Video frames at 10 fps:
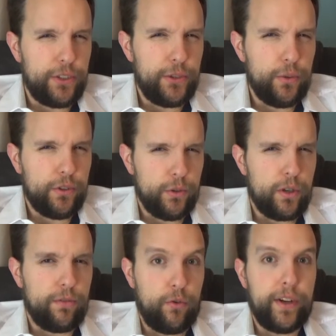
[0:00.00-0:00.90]
2
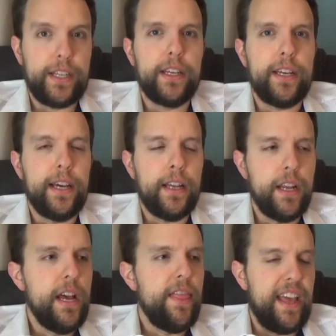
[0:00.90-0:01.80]
sort of greenlit yet,
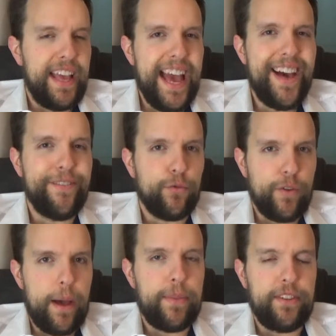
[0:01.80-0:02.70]
they have to
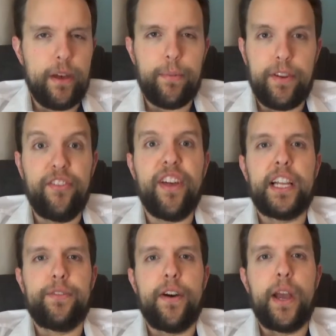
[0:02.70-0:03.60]
wrap this up in a
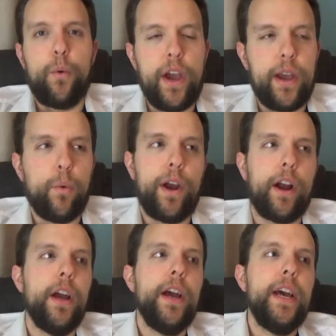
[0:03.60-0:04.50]
satisfying way
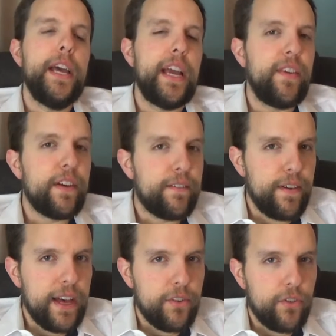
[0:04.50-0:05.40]
where in the
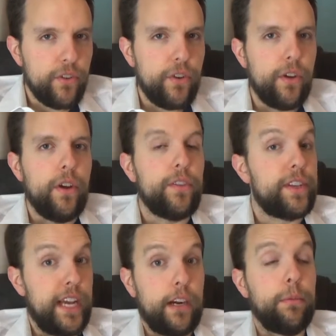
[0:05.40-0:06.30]
event, the
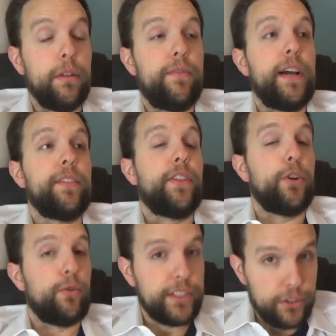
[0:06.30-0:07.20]
terrible event that
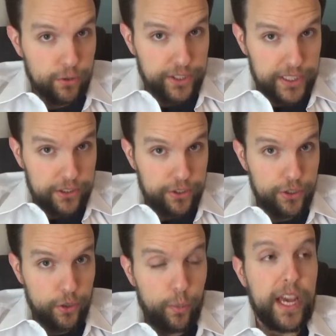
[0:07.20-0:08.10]
there is no season
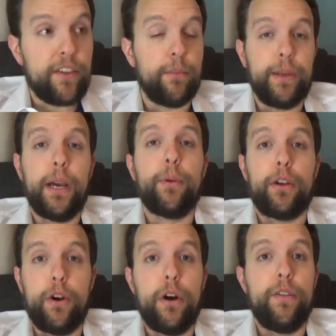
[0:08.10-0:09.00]
2, we have to be able to
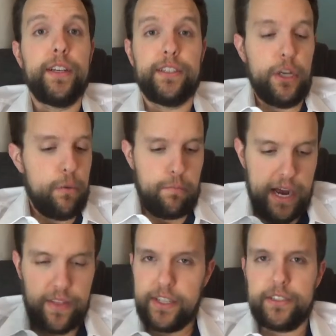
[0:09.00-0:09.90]
call this,
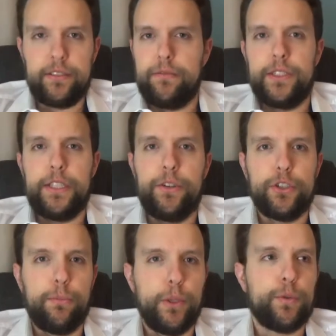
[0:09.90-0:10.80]
buy this
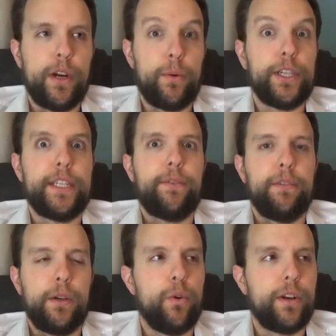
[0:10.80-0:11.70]
series on Blu-ray, which I
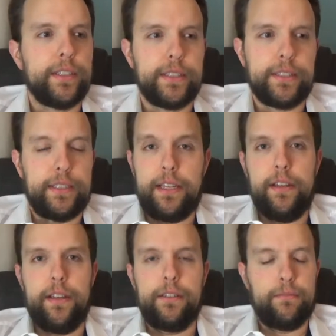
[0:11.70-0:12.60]
definitely would because
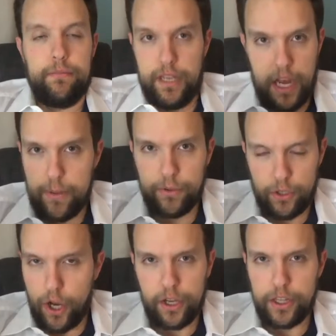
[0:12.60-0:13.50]
I'm
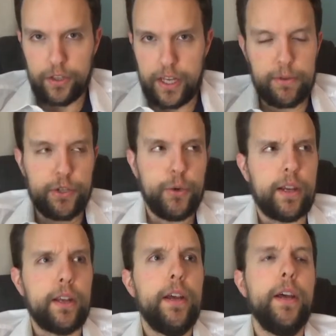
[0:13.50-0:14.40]

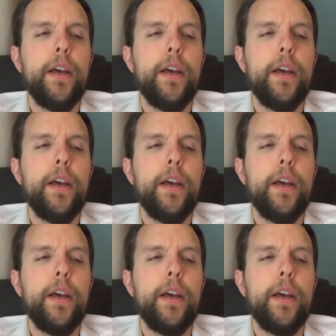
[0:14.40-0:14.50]
enjoying it.